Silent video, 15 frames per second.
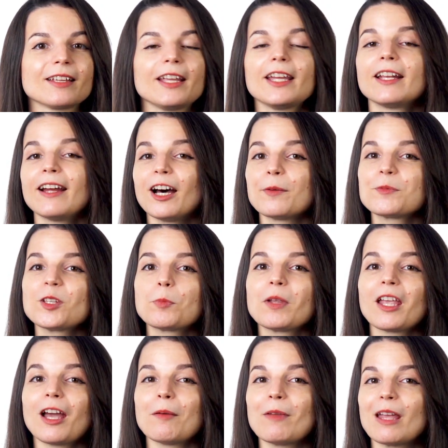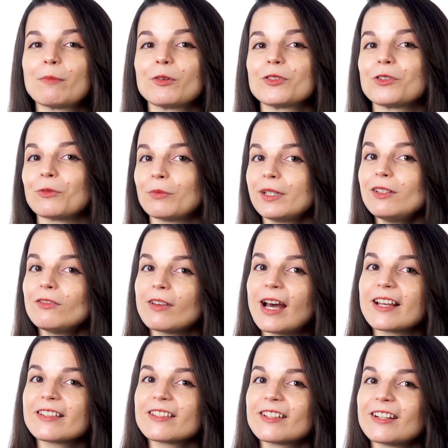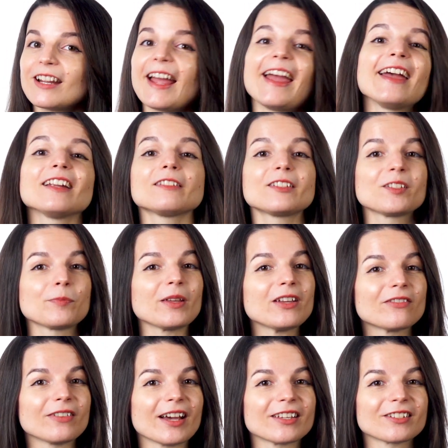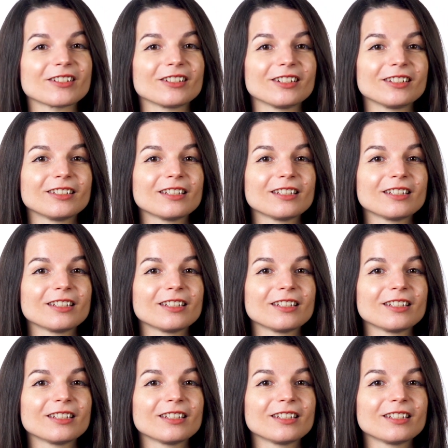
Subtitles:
It helps you become able to read faster and speak faster.